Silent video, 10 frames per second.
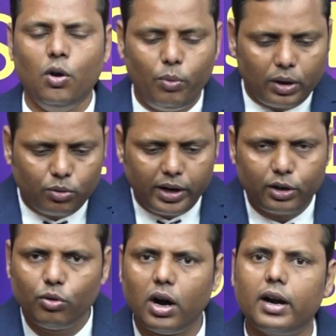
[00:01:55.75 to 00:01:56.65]
we are going
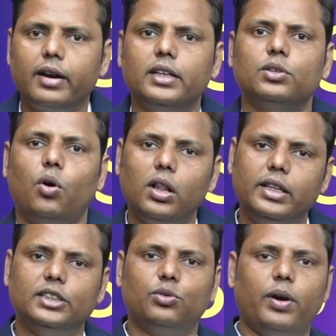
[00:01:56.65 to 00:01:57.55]
to address all
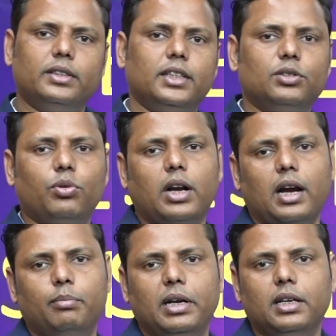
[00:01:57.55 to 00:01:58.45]
these questions what I
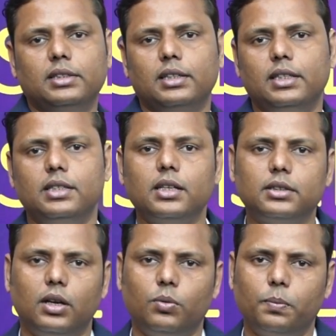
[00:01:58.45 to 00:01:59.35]
had been discussing
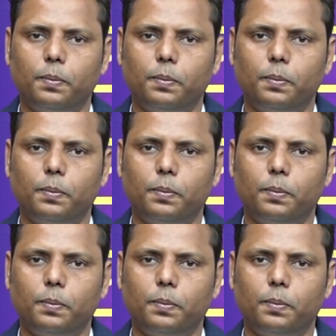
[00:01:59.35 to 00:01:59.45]
just now.